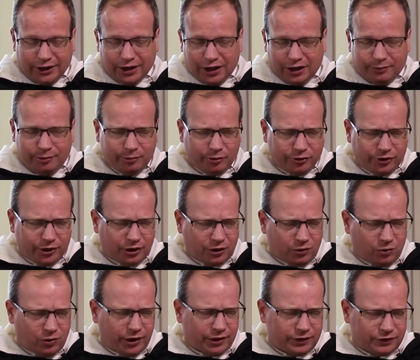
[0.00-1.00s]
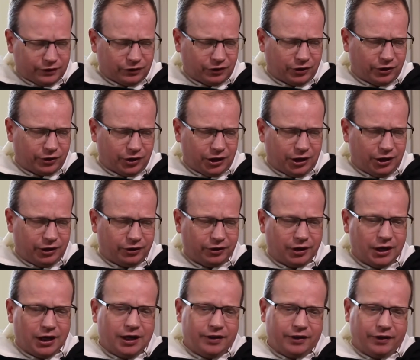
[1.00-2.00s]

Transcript: A lot of people think Aquinas is arguing here